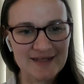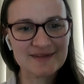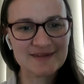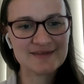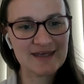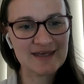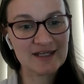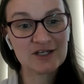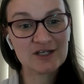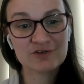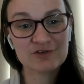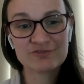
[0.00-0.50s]

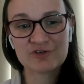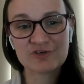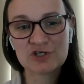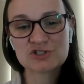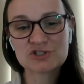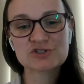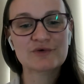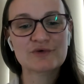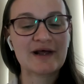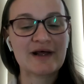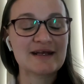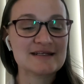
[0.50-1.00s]
Their
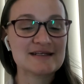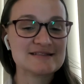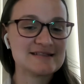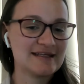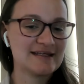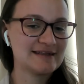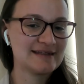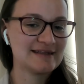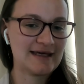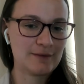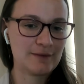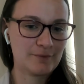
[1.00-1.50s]
conversion rate, it
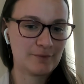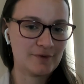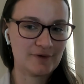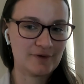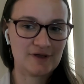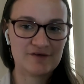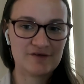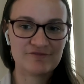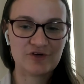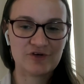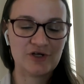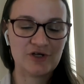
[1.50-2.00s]
said they were
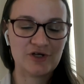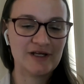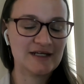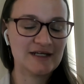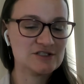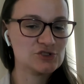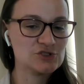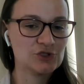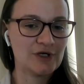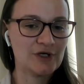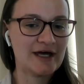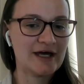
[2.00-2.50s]
converting
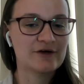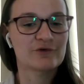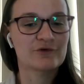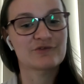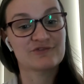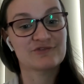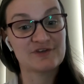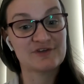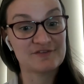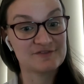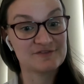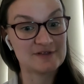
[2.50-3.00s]

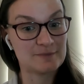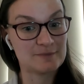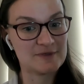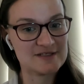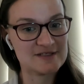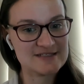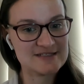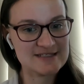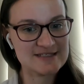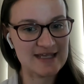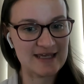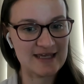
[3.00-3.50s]

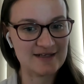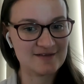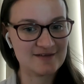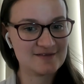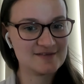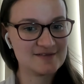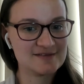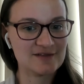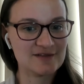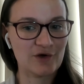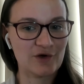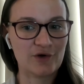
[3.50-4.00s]
250%.
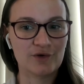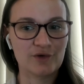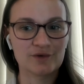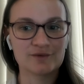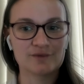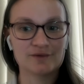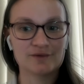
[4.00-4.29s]
So